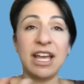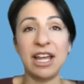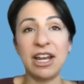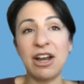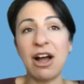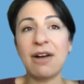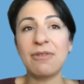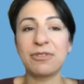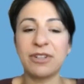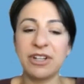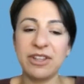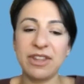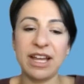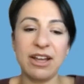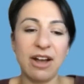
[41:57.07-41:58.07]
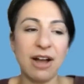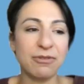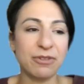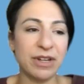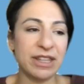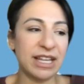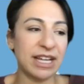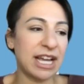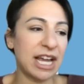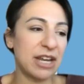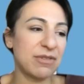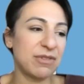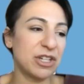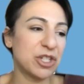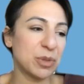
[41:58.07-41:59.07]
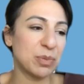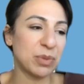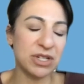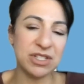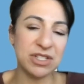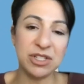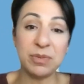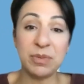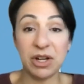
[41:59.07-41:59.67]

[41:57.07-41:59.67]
and offering that kind of interpersonal